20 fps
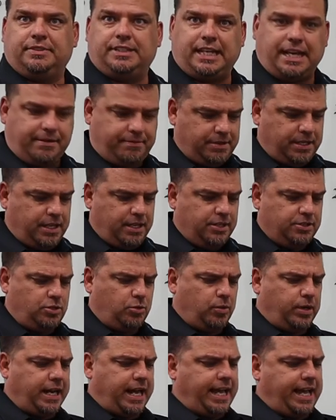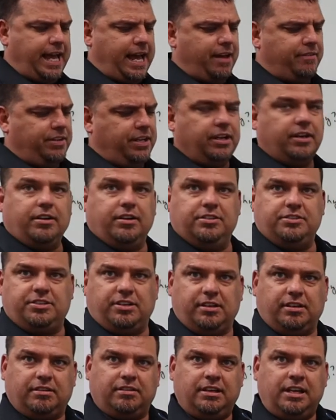Okay, so what I have here is
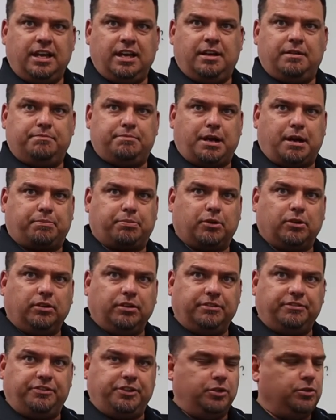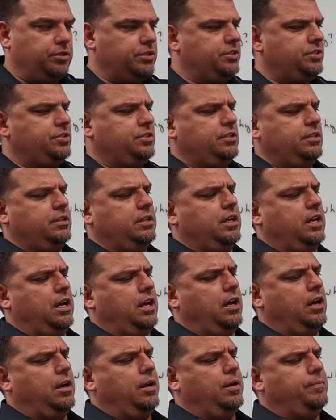a Pepperl and Fuchs
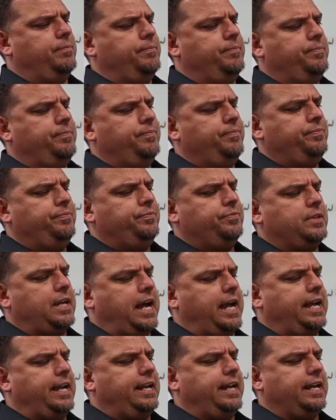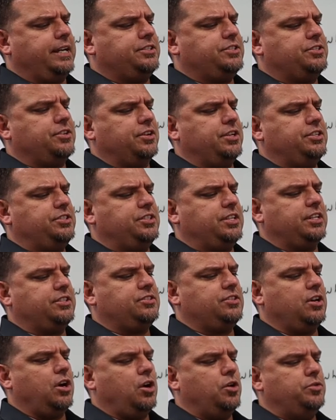um, INX
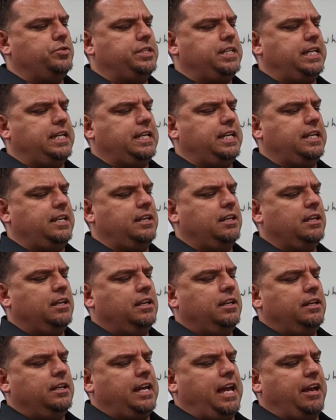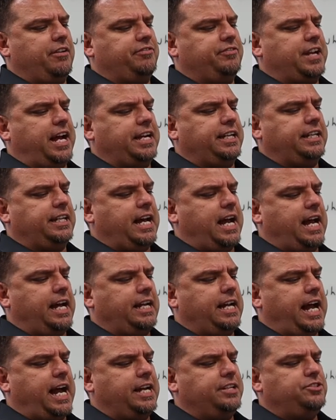36OD
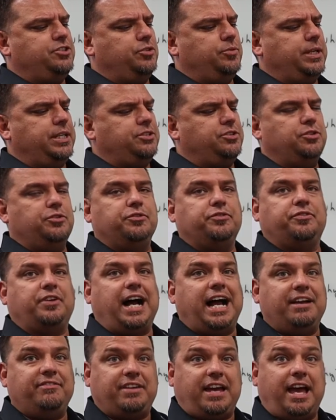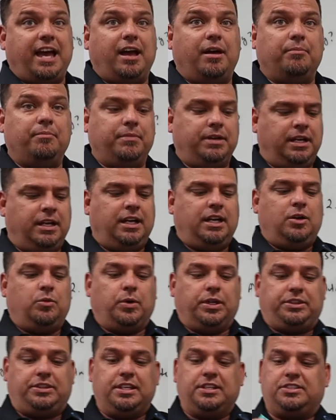F99 2 e 25 m
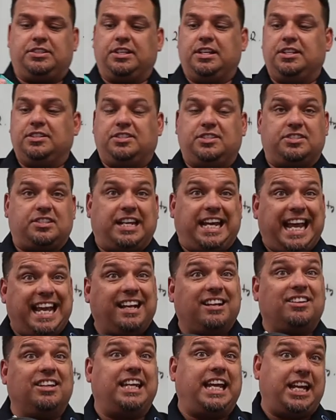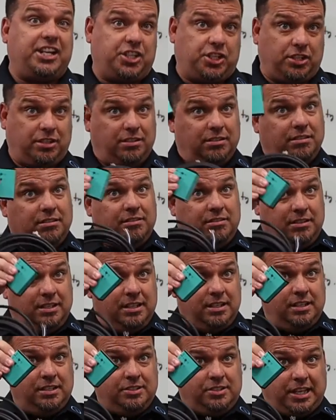What this is is an inclination
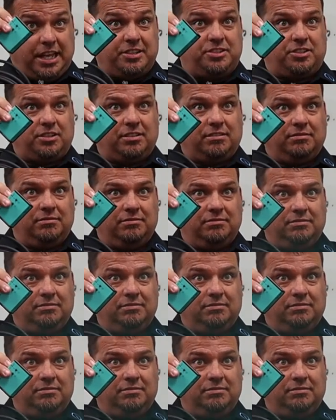sensor.